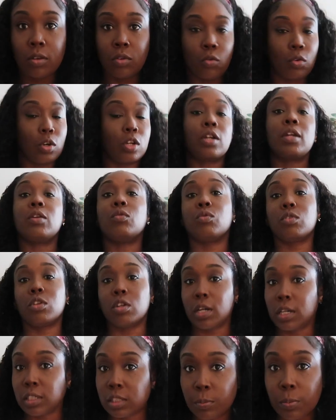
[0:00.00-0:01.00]
Well,
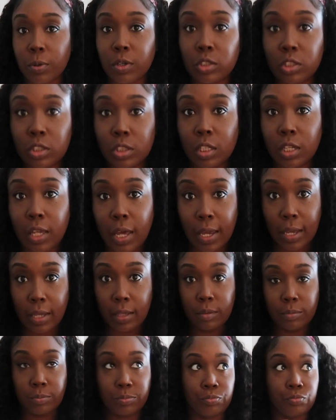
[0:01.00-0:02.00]
you're not supposed to
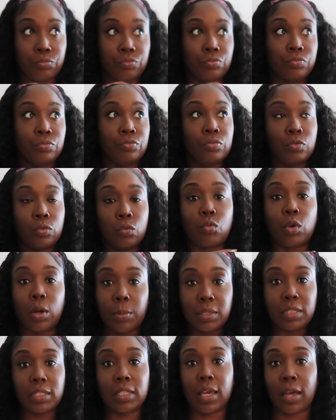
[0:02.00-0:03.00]
like
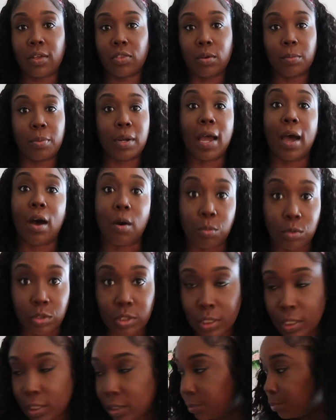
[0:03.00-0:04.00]
rub it together, but I
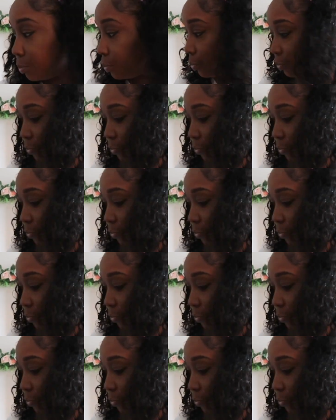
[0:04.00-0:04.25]
almost did.